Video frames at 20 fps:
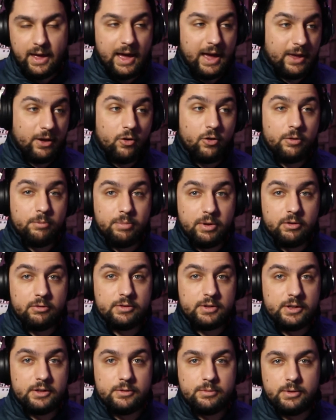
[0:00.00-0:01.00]
AI
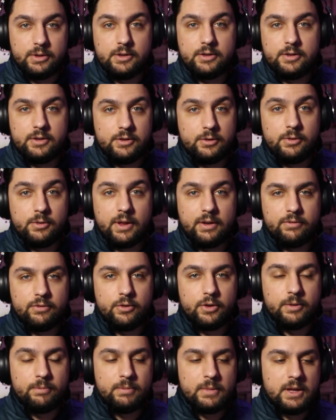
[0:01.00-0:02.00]
built into it to do that
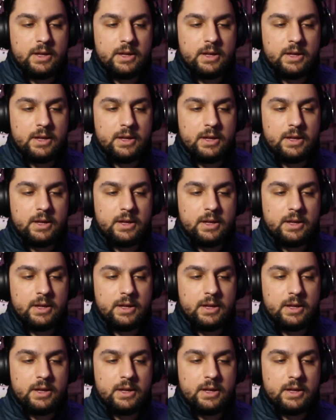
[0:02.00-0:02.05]
for you.